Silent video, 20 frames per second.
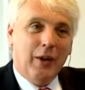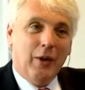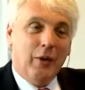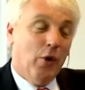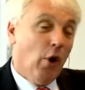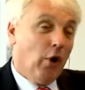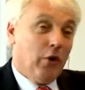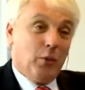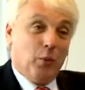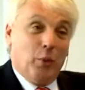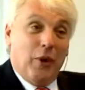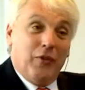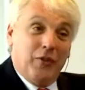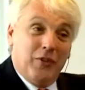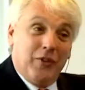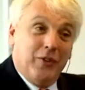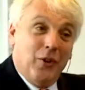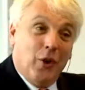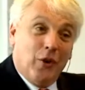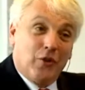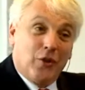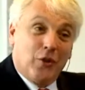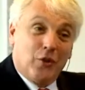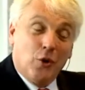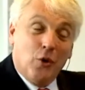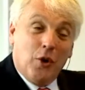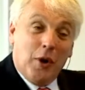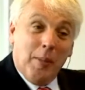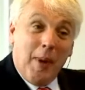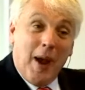not to
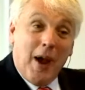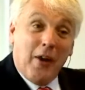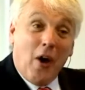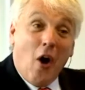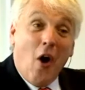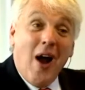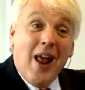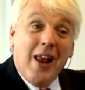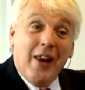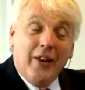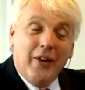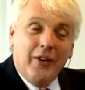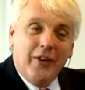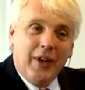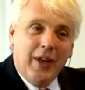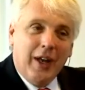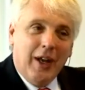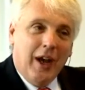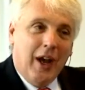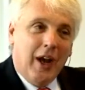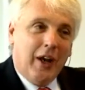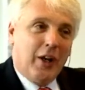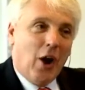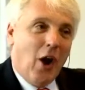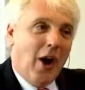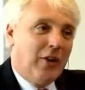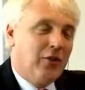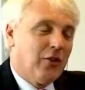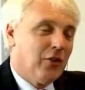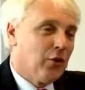talk about Ireland, are
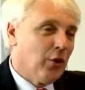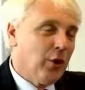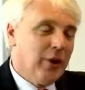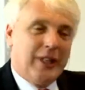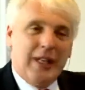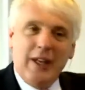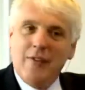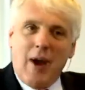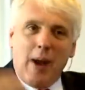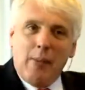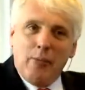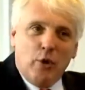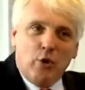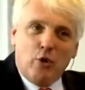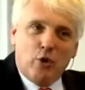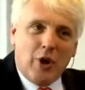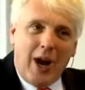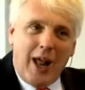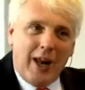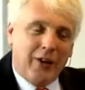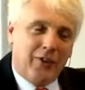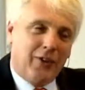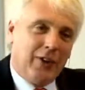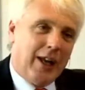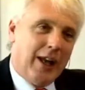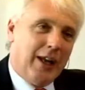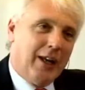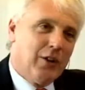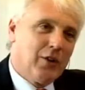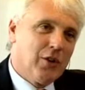going to sort of give up neutrality
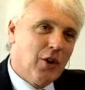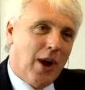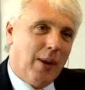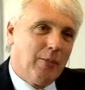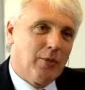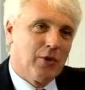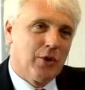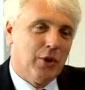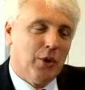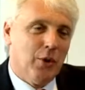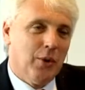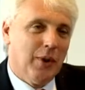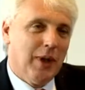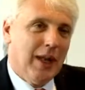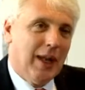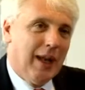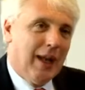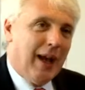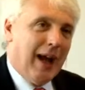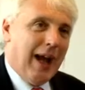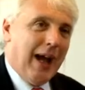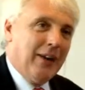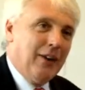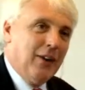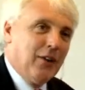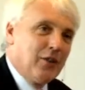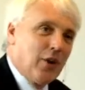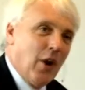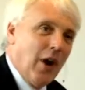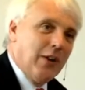anytime soon and
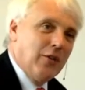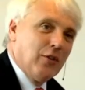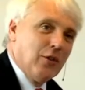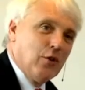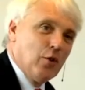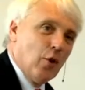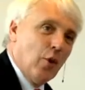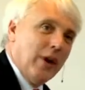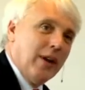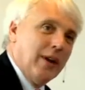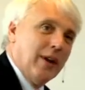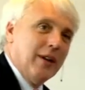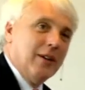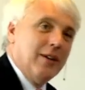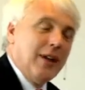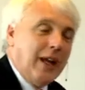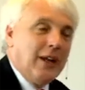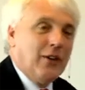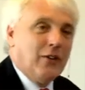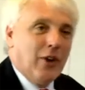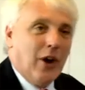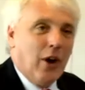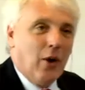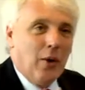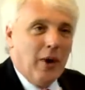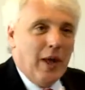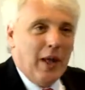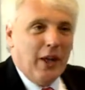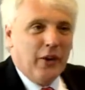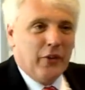decide to join NATO.
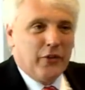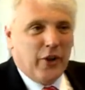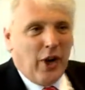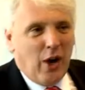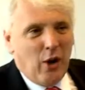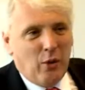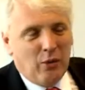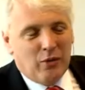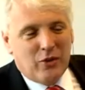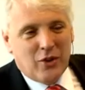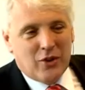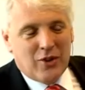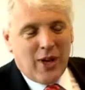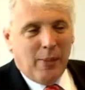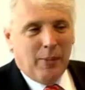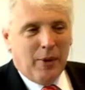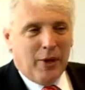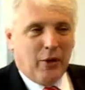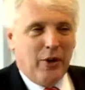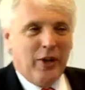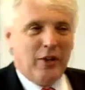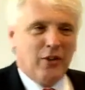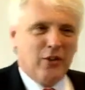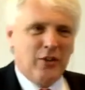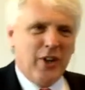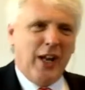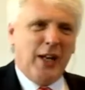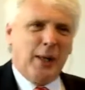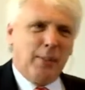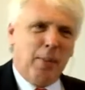So to some degree, to
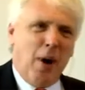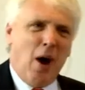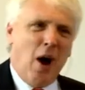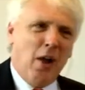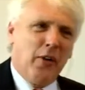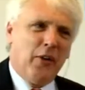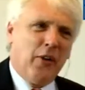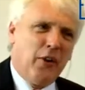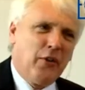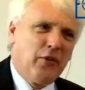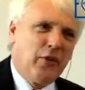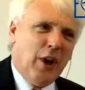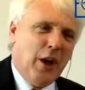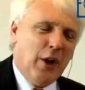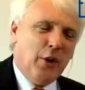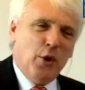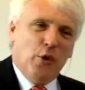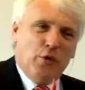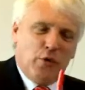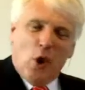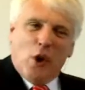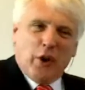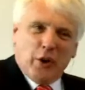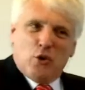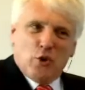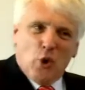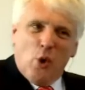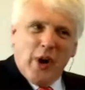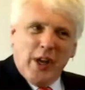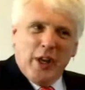say to partners, you've got to
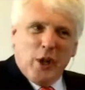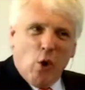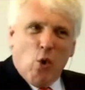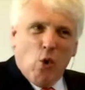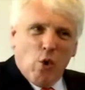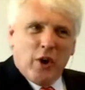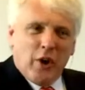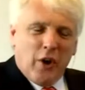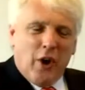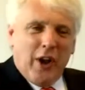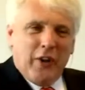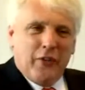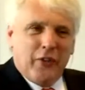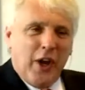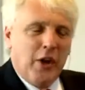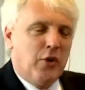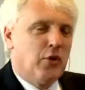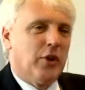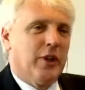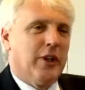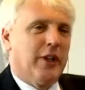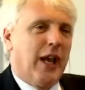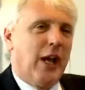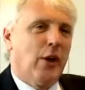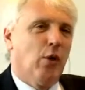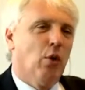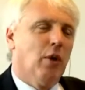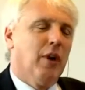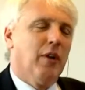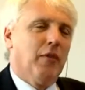join the organisation to
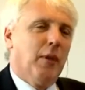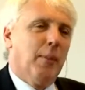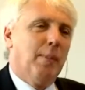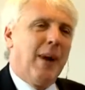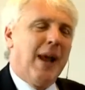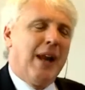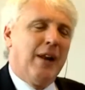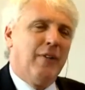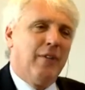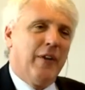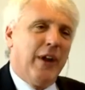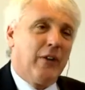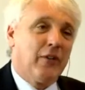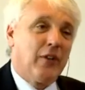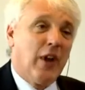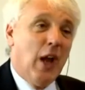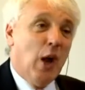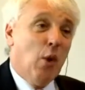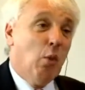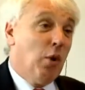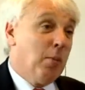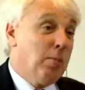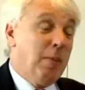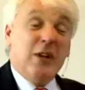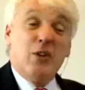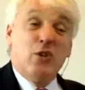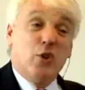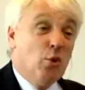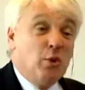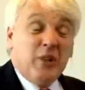get all of the benefits, would be
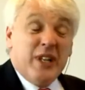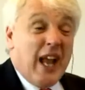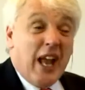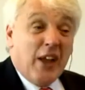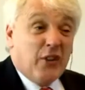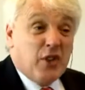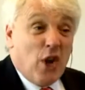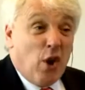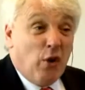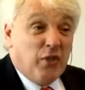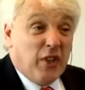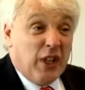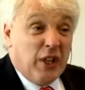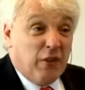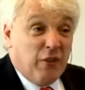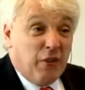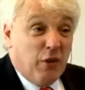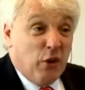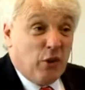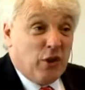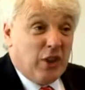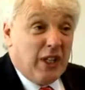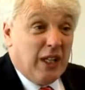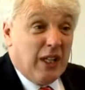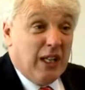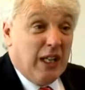shooting ourselves in the foot.